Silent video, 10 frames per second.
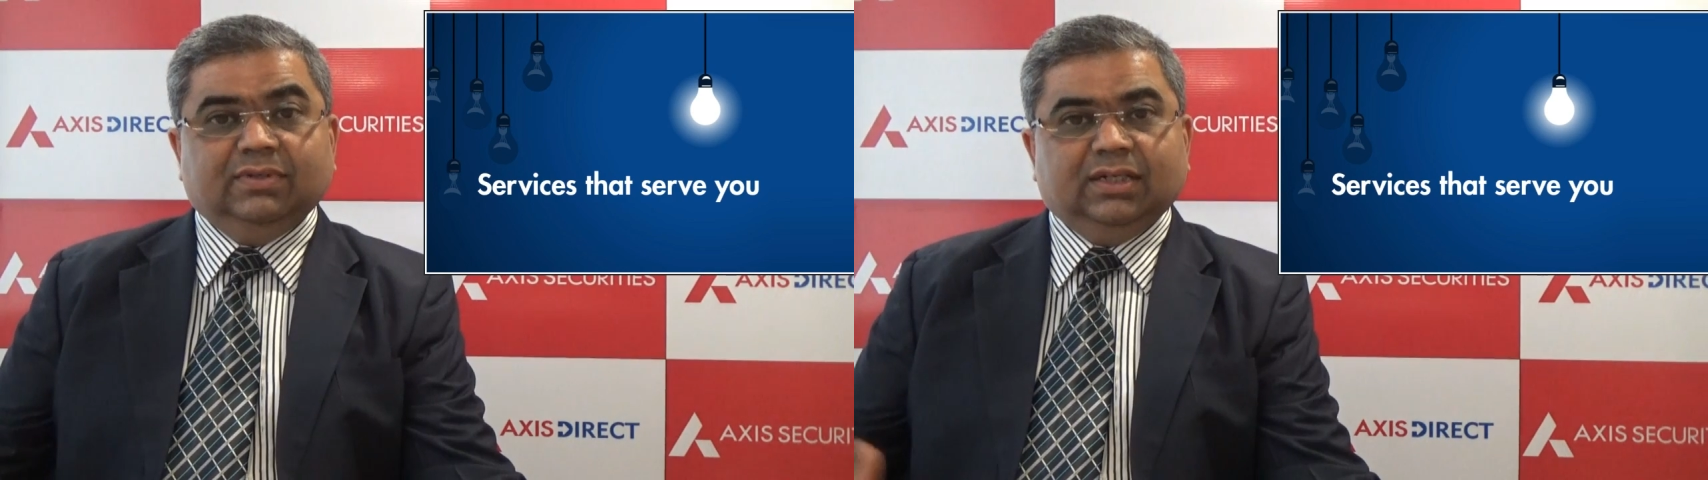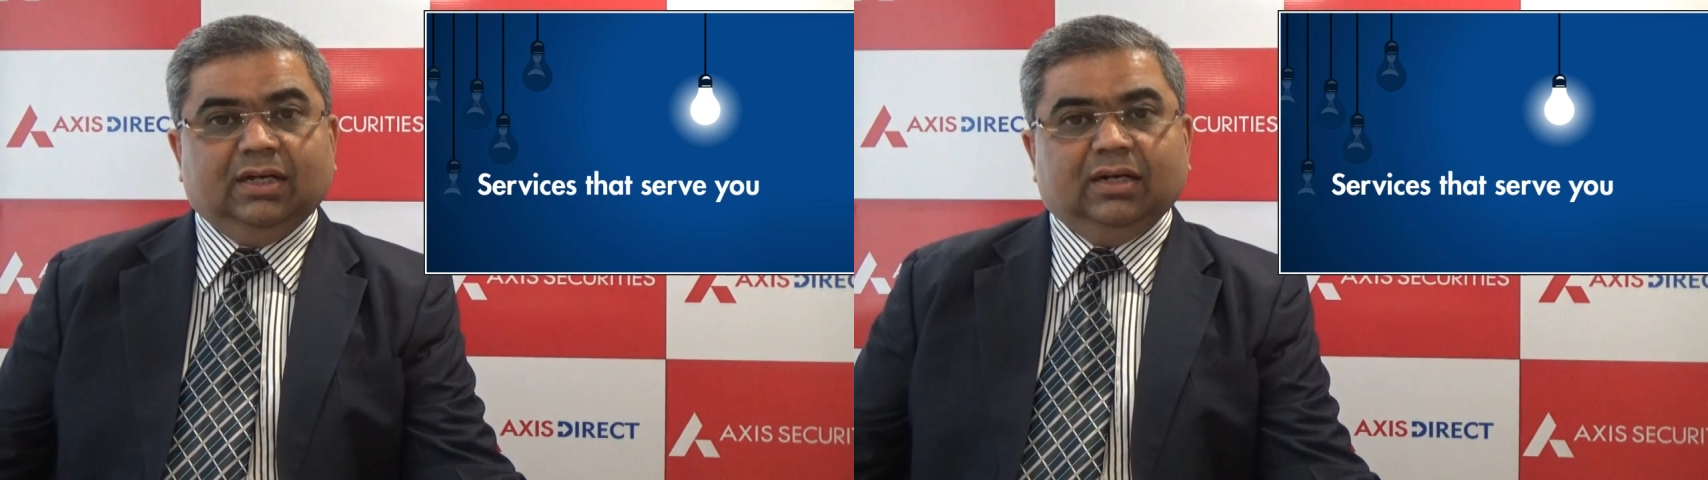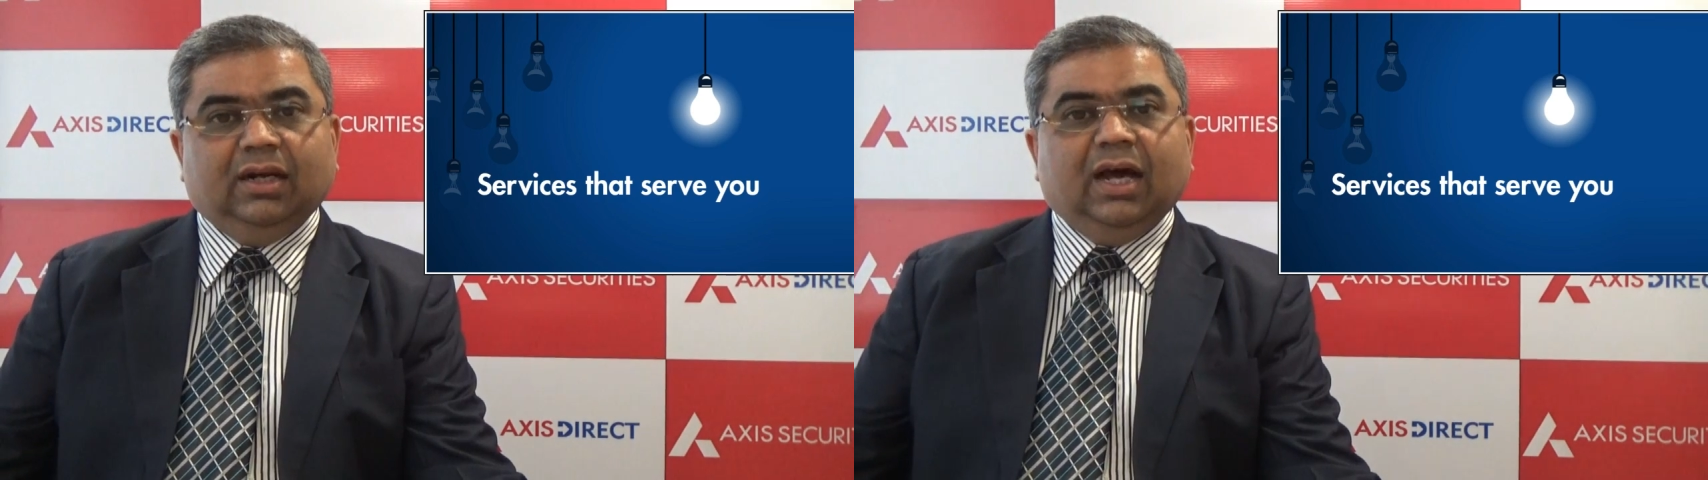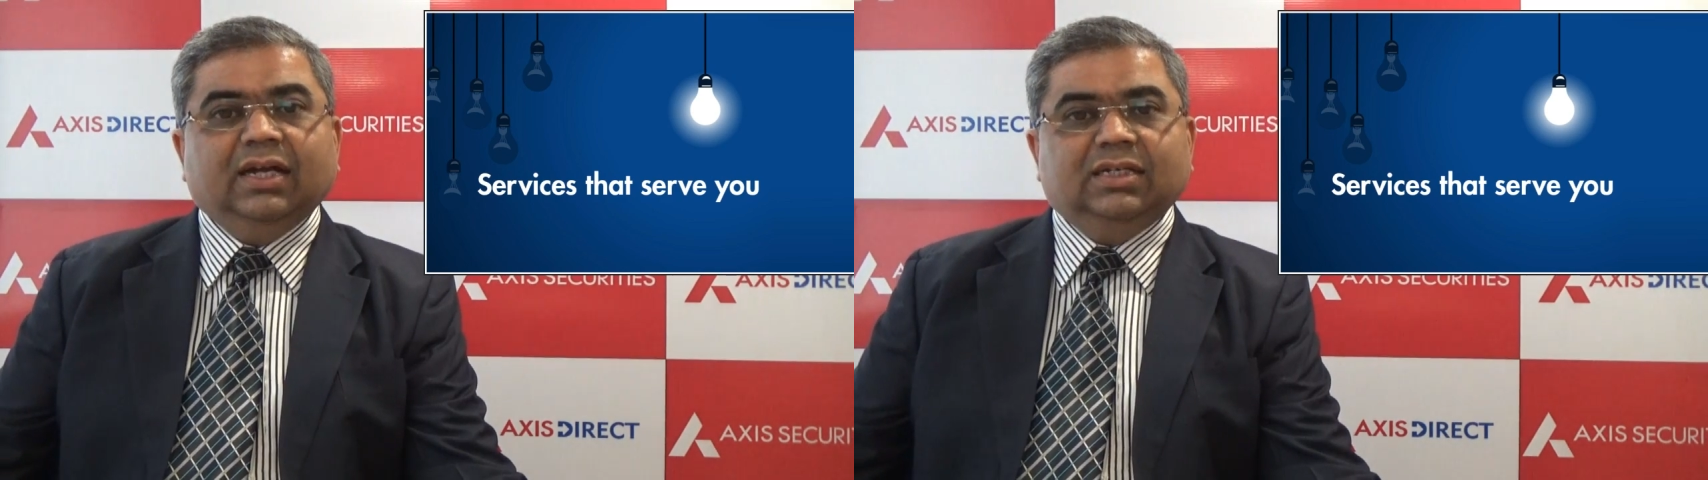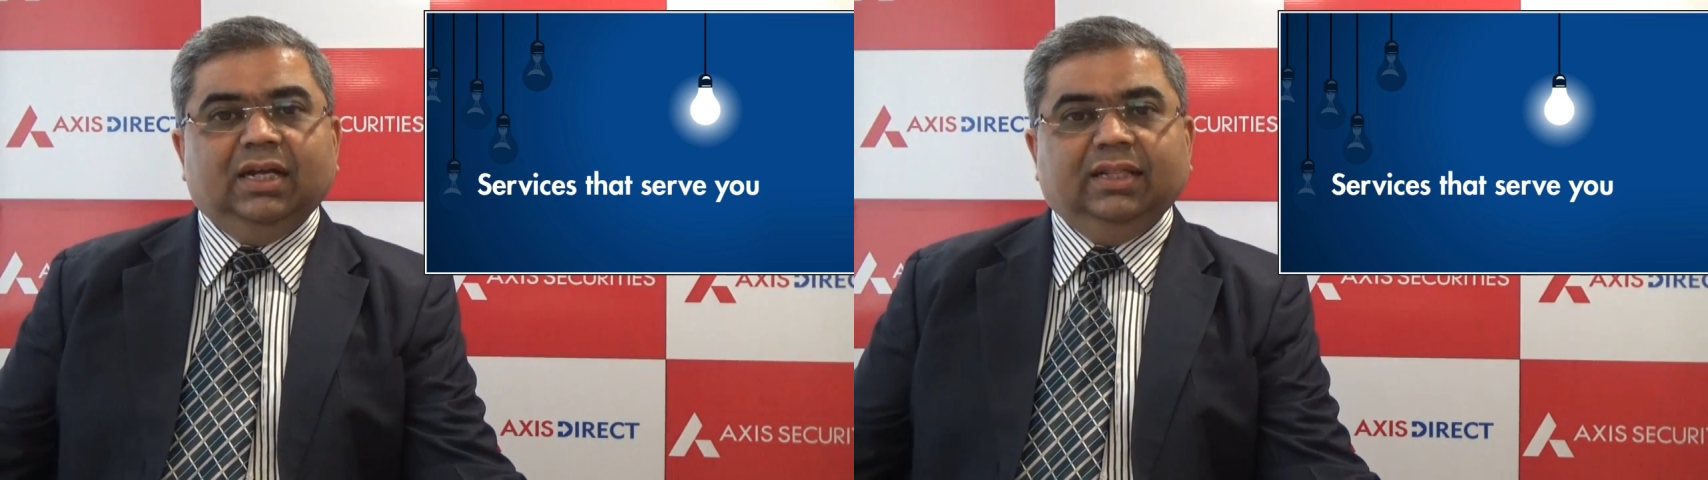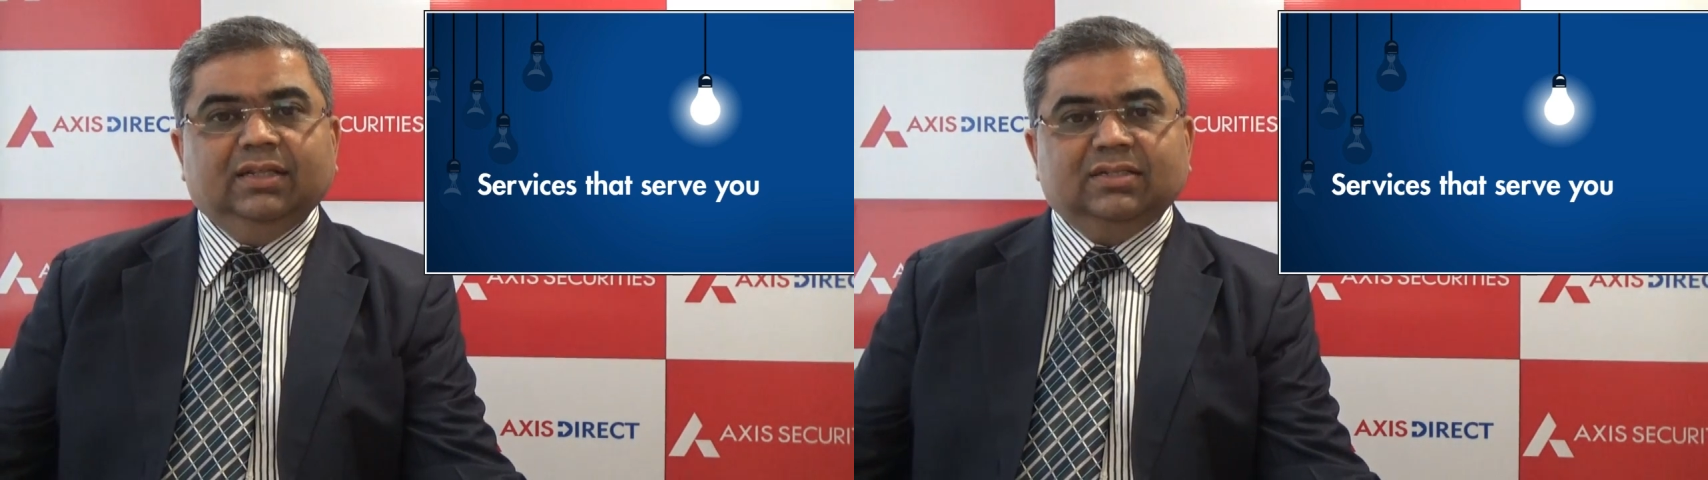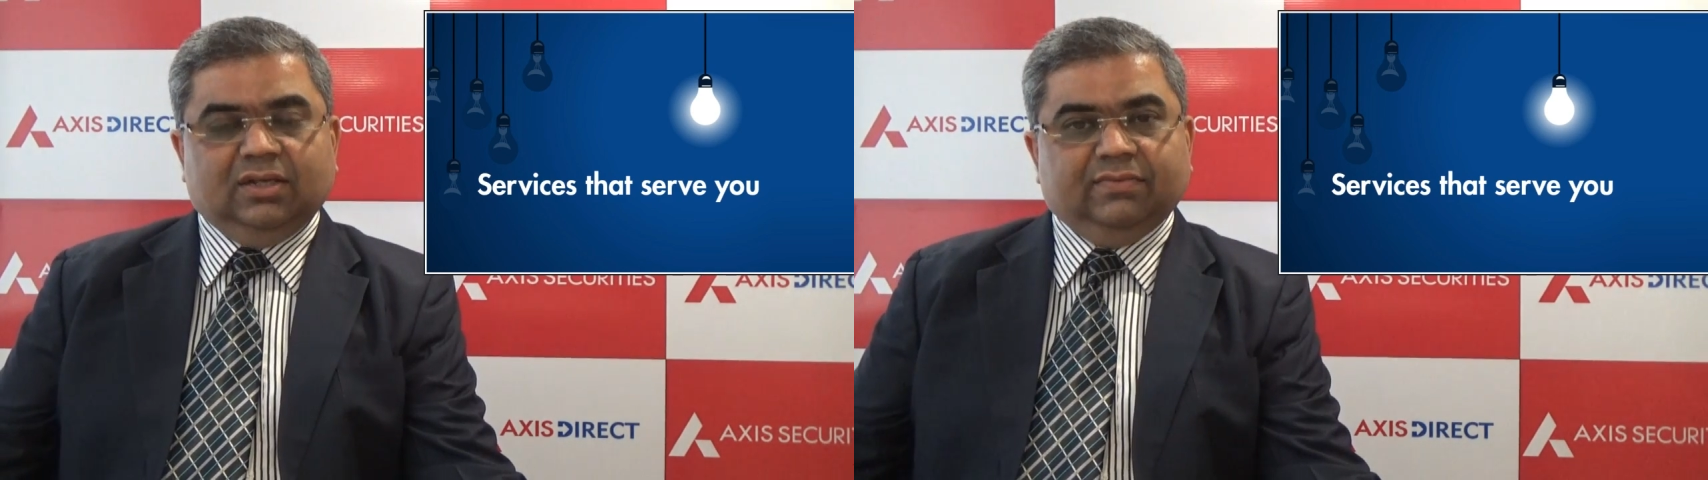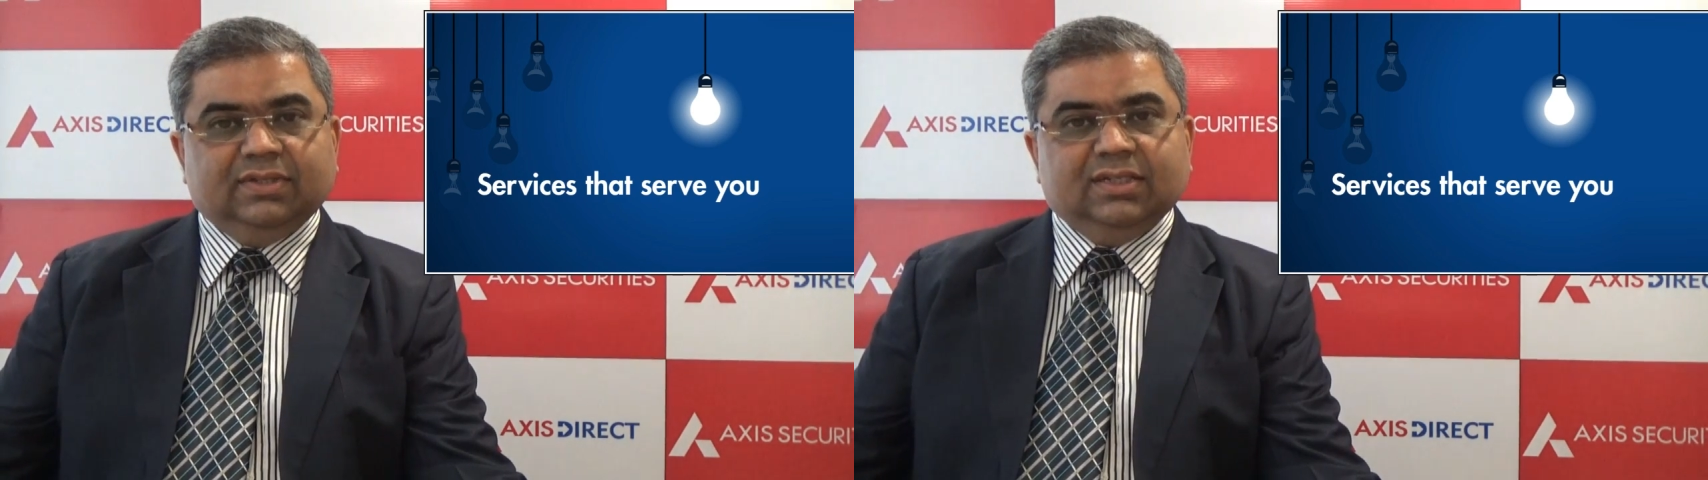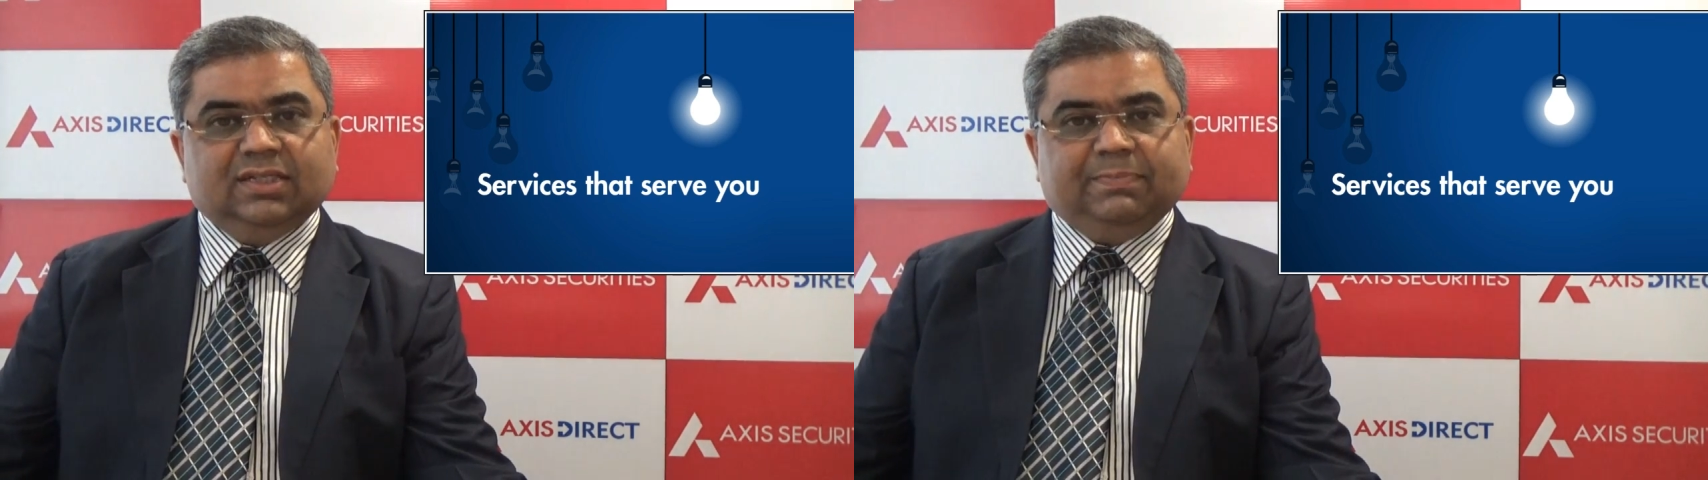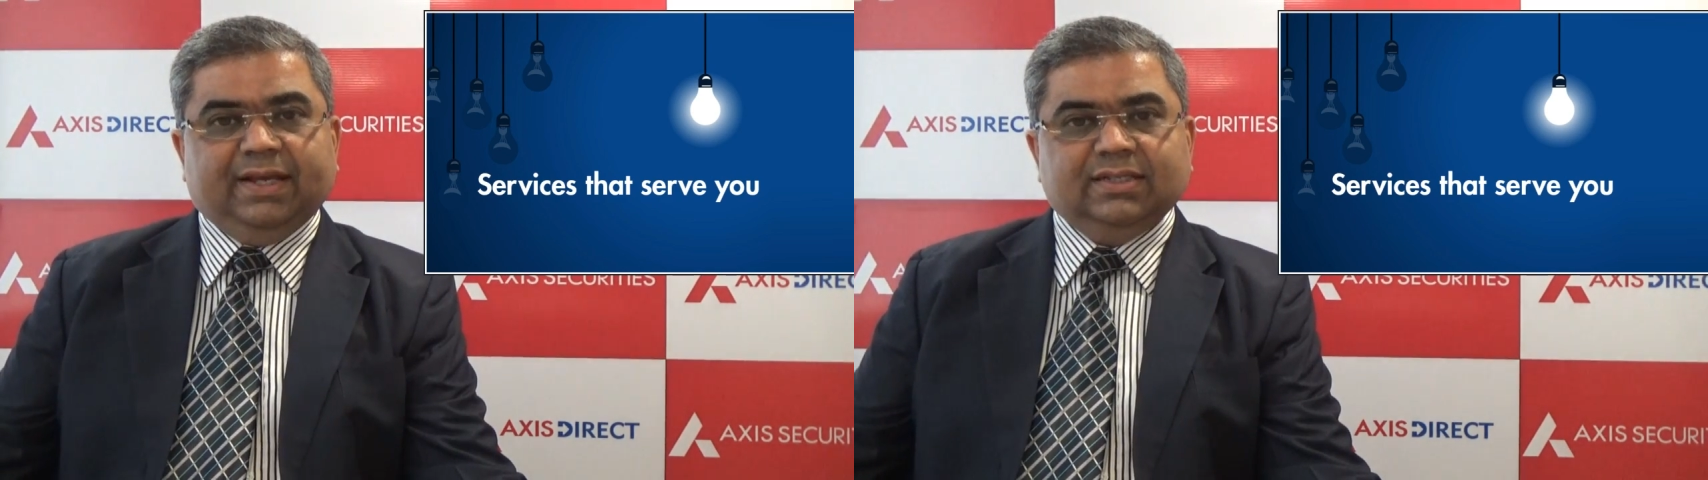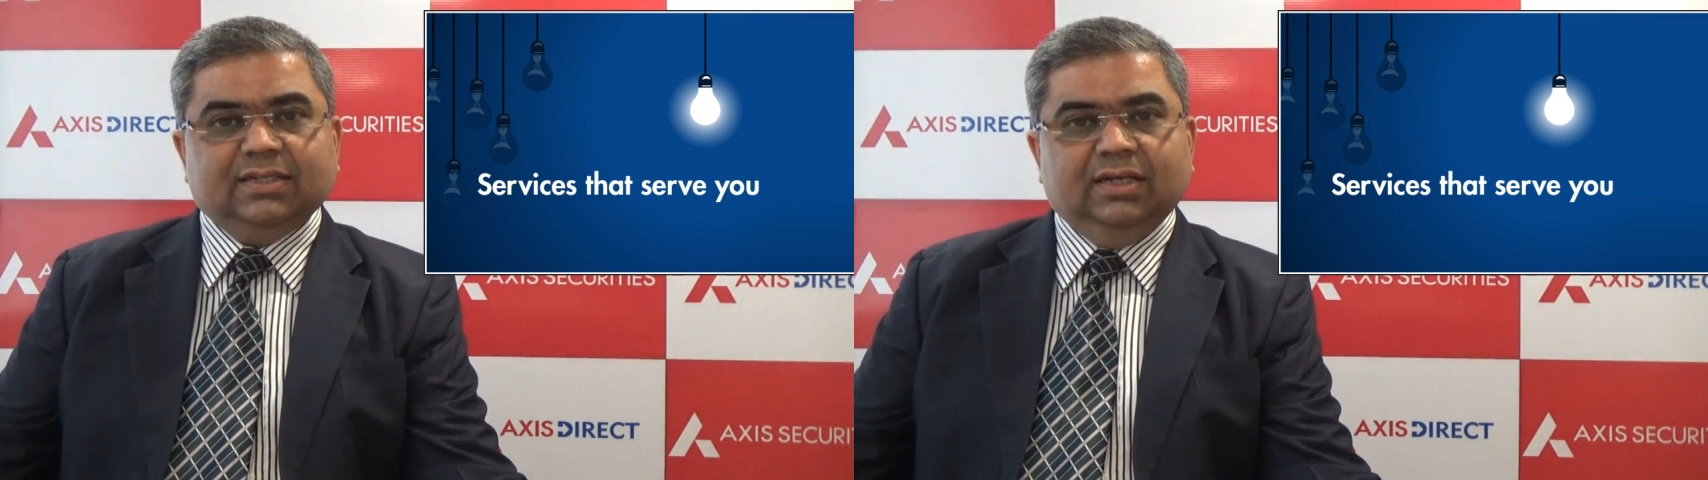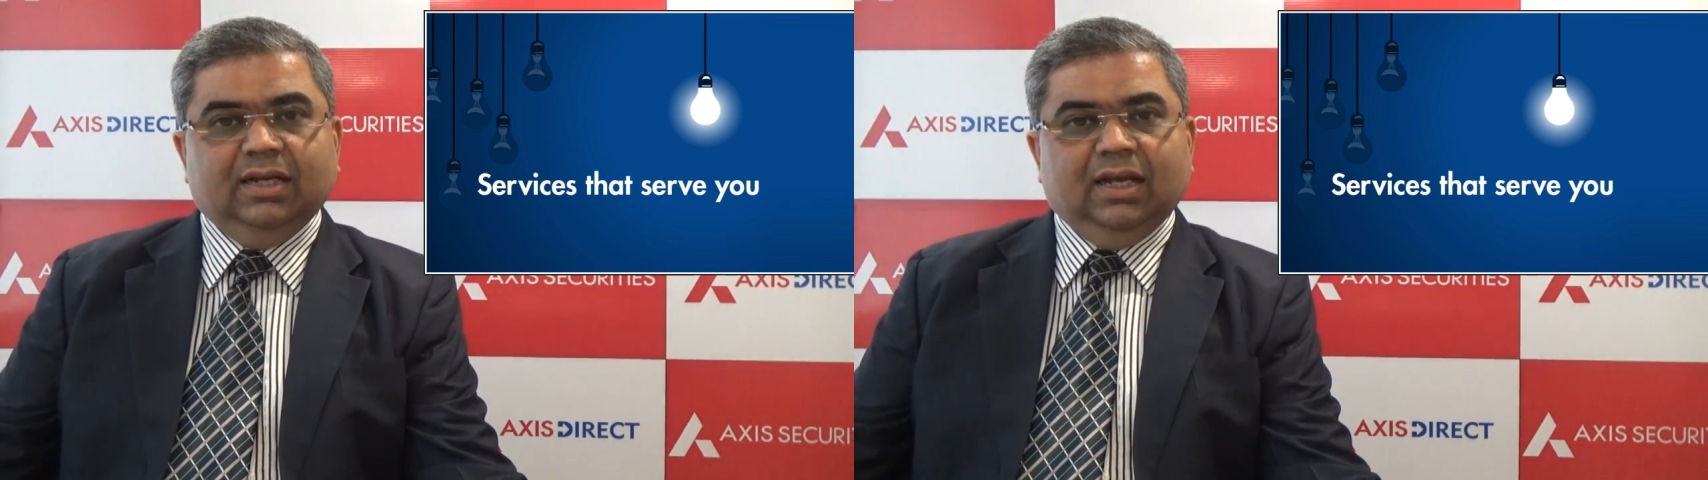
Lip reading: which are largely in the services space.